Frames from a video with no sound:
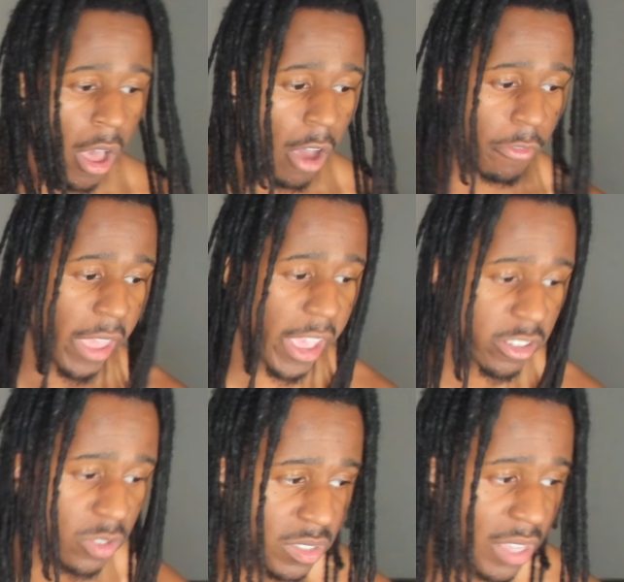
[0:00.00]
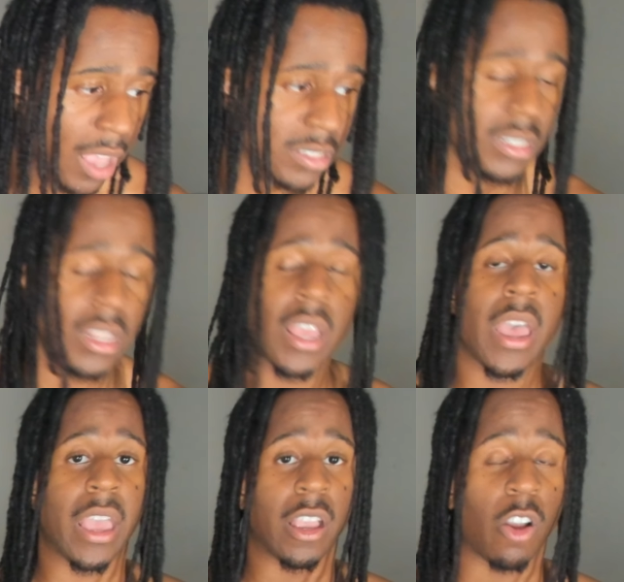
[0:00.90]
of exercising
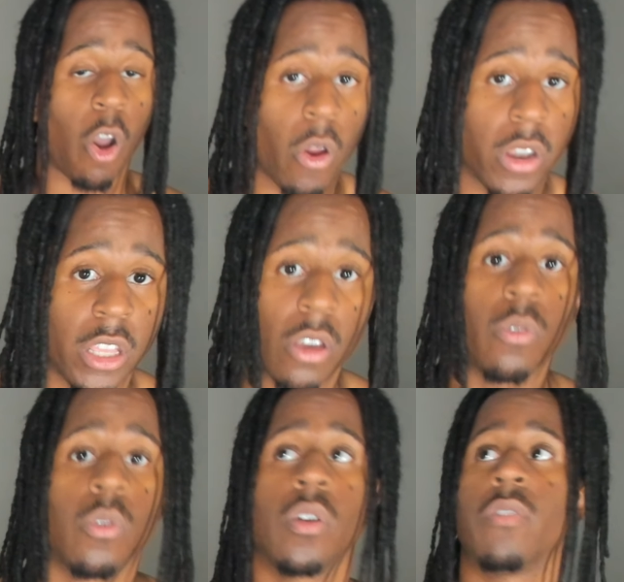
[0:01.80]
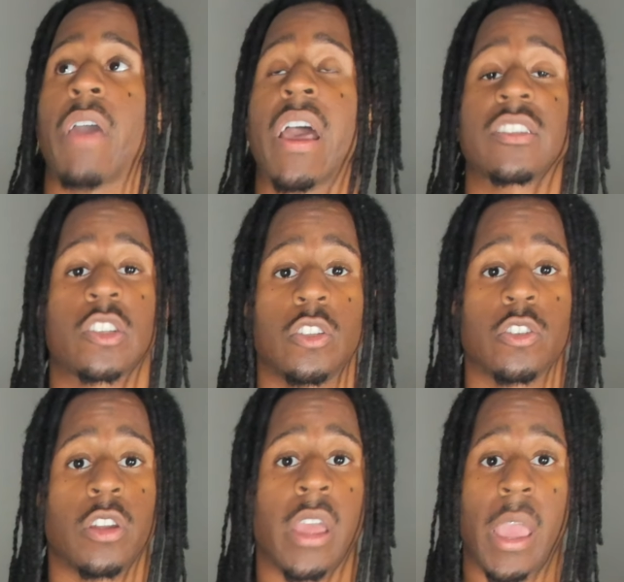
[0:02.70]
and cardiovascular
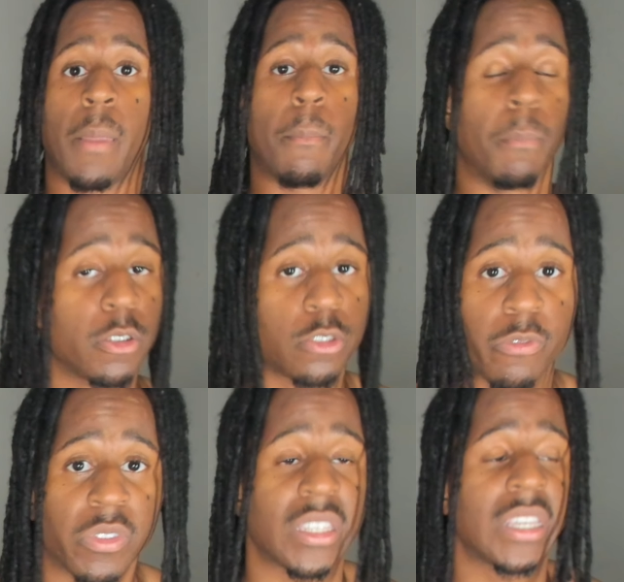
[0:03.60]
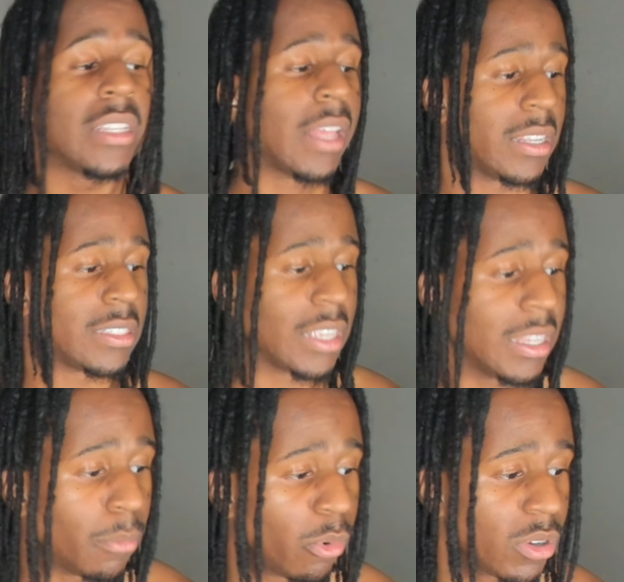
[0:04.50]
and muscle fatigue that is in
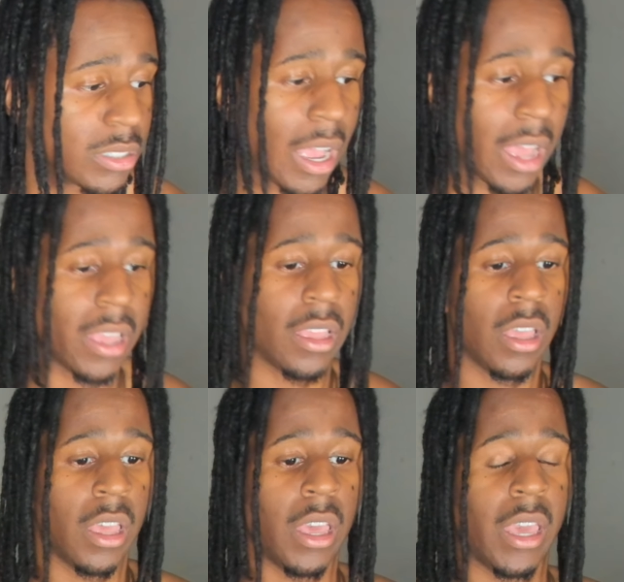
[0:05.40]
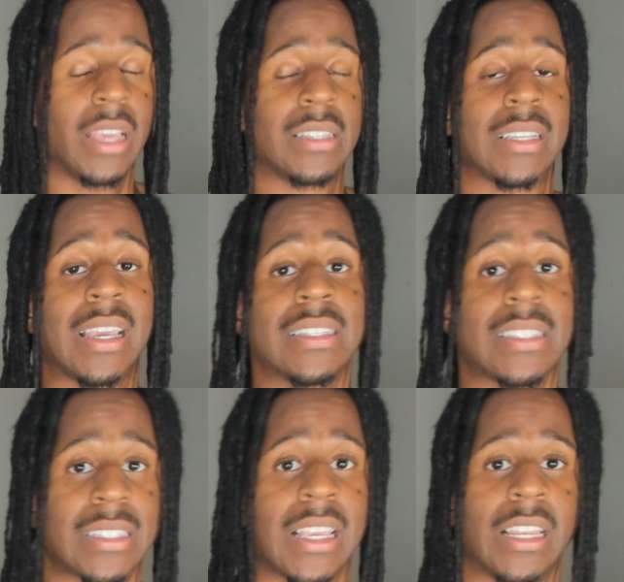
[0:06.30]
Muay Thai is
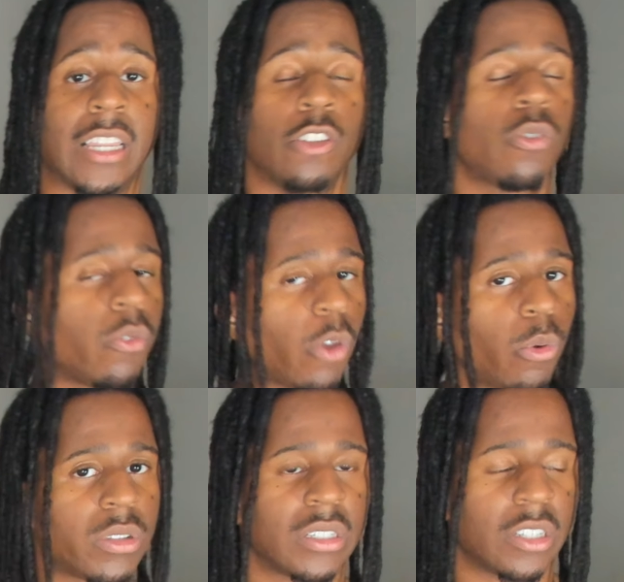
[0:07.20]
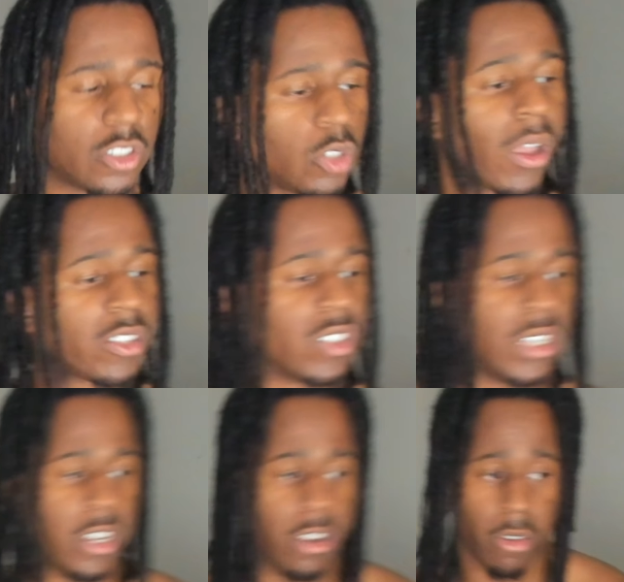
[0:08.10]
insane, and you don't notice it until you actually get
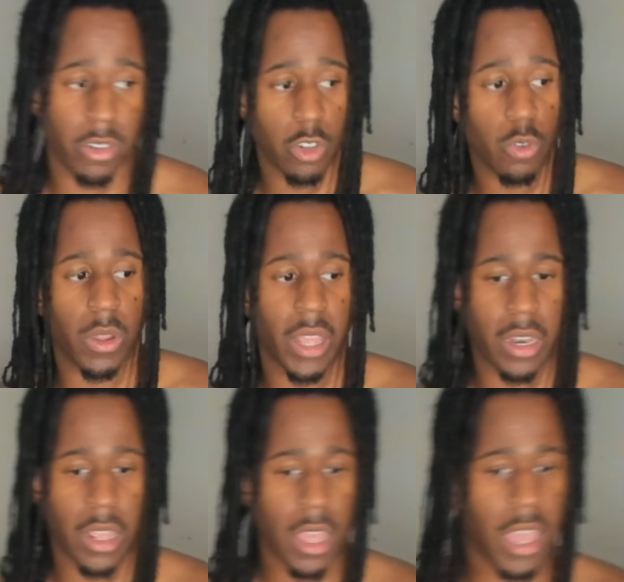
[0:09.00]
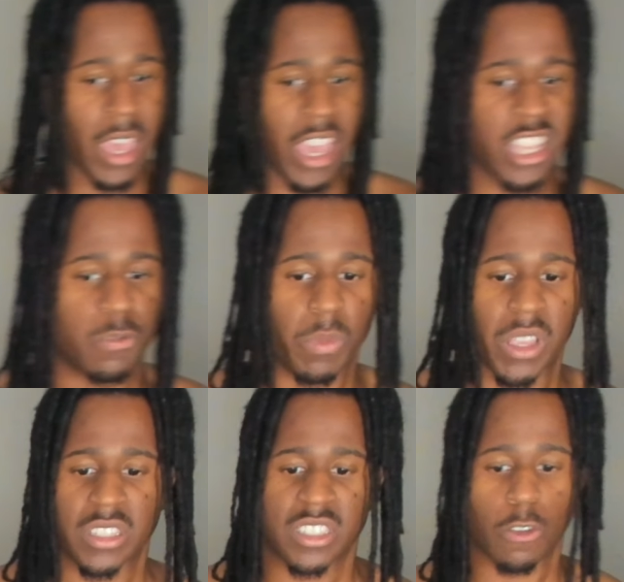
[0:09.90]
in there and do it. And
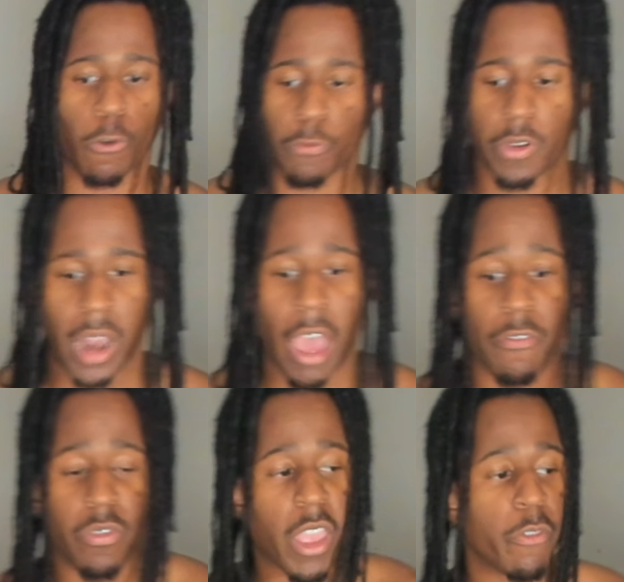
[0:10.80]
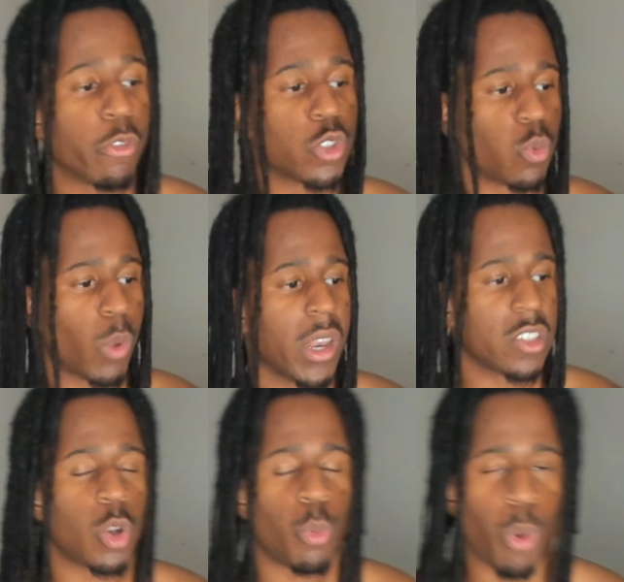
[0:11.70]
it's so fun. I've never sweated to
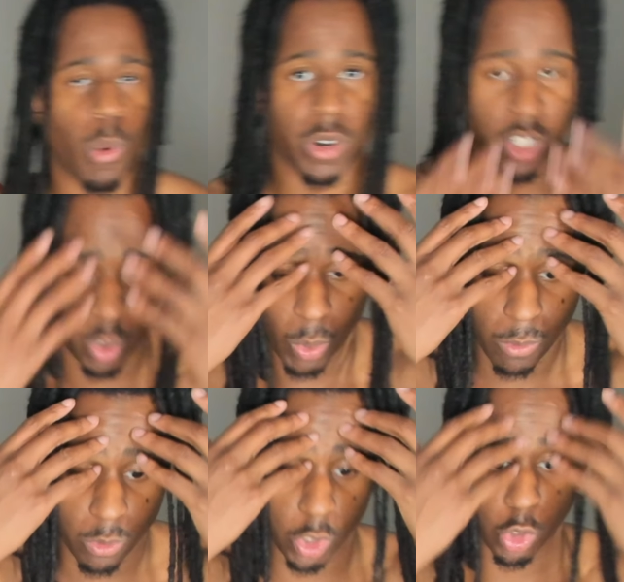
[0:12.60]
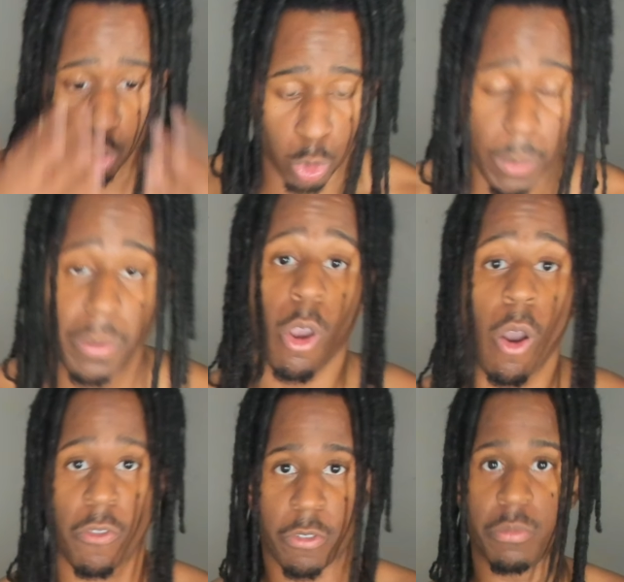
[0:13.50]
the point where the sweat was dripping
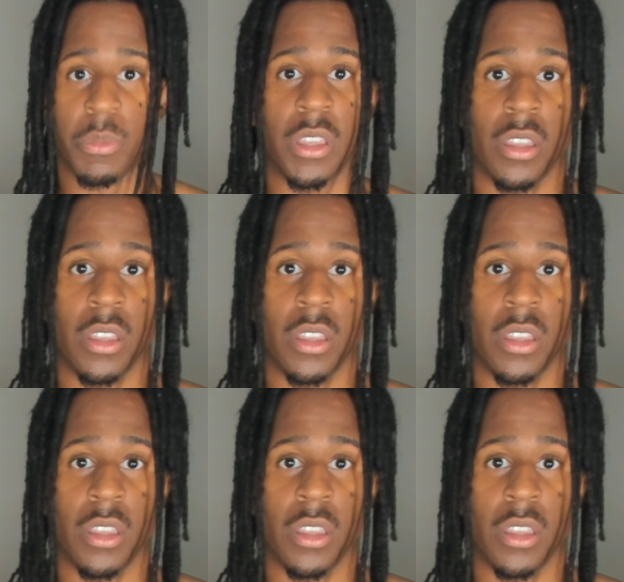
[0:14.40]
off of me